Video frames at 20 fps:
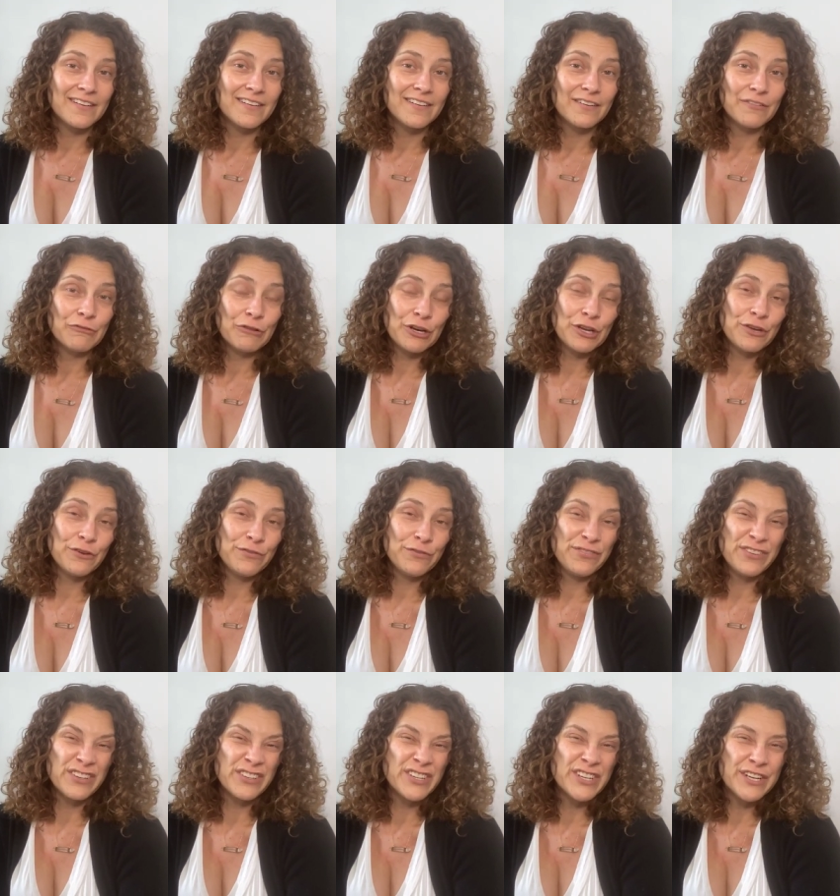where you
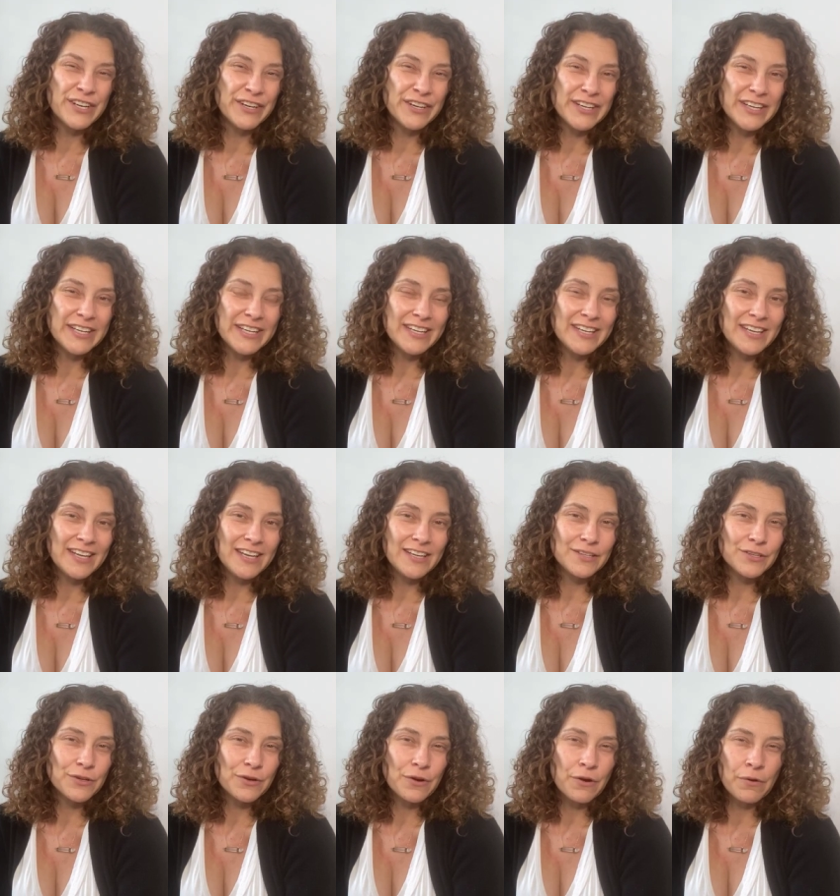feel good in
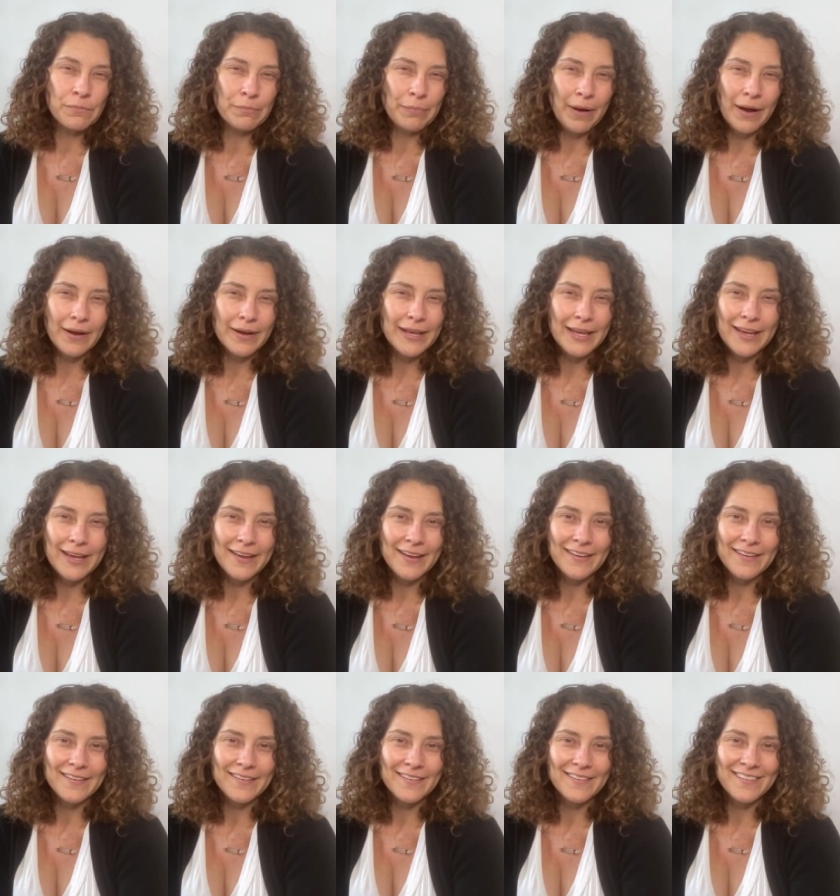your own
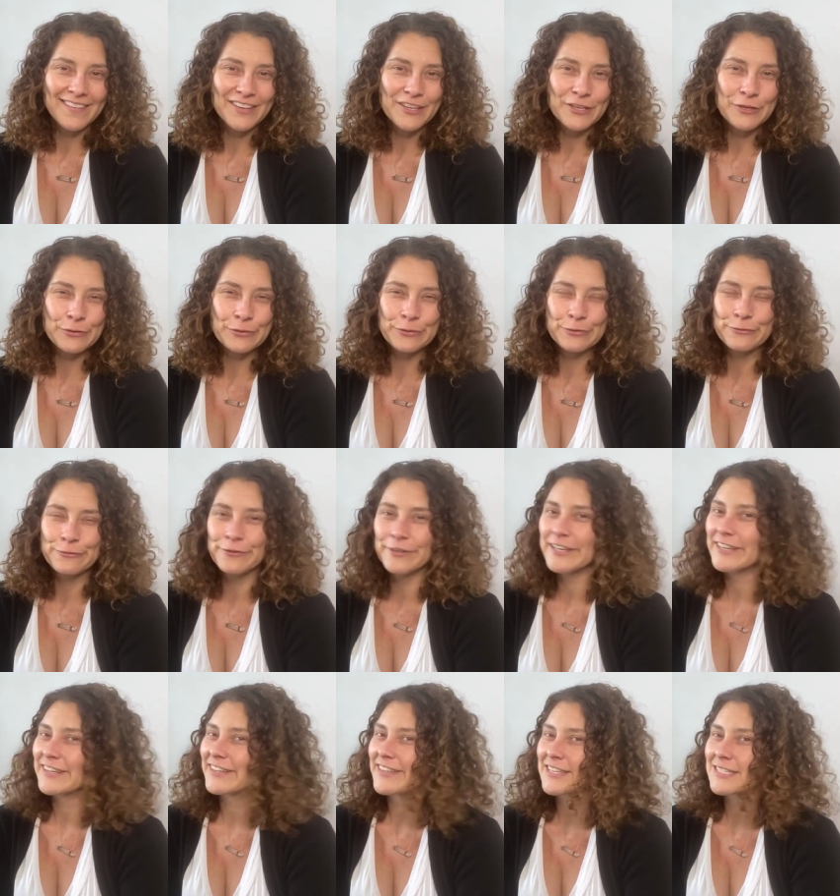body. You
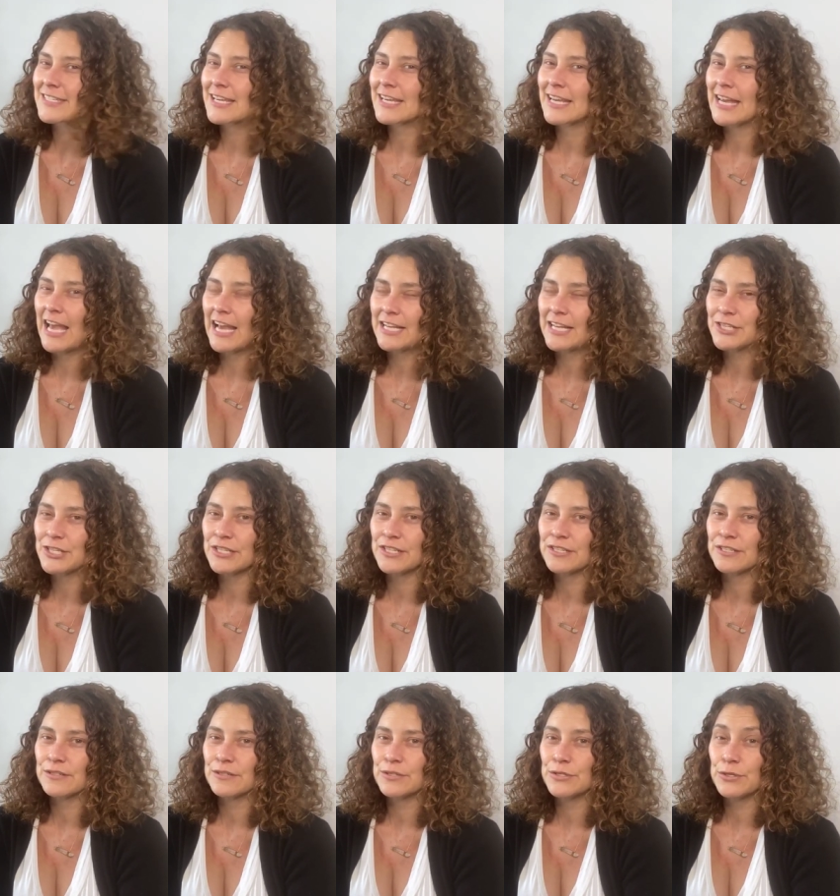feel this connection
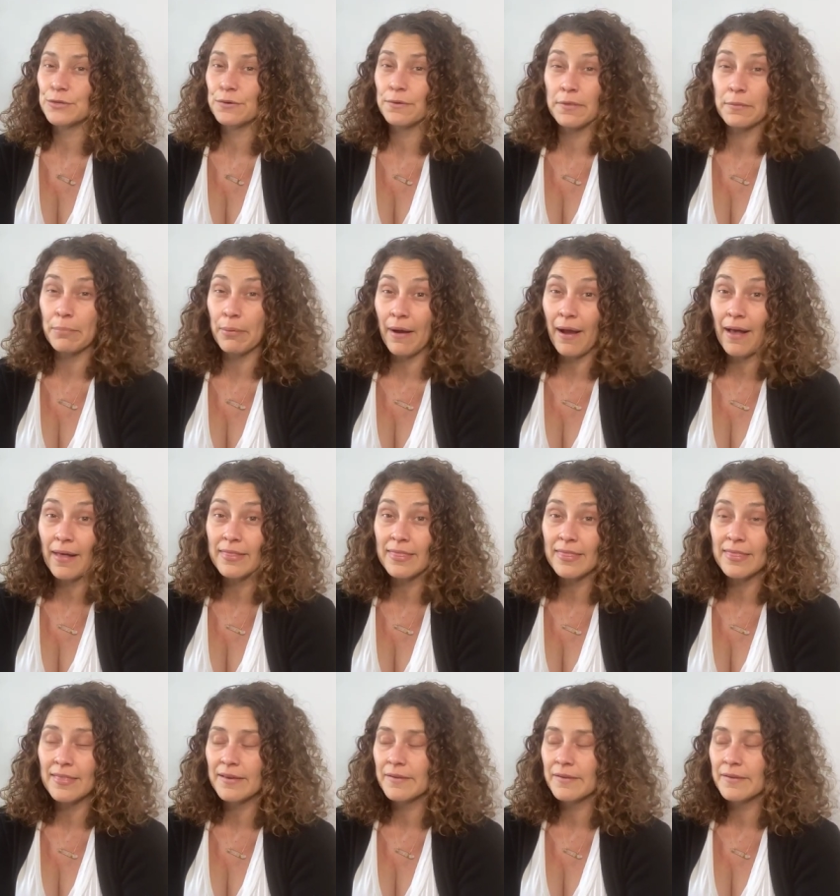to the breath,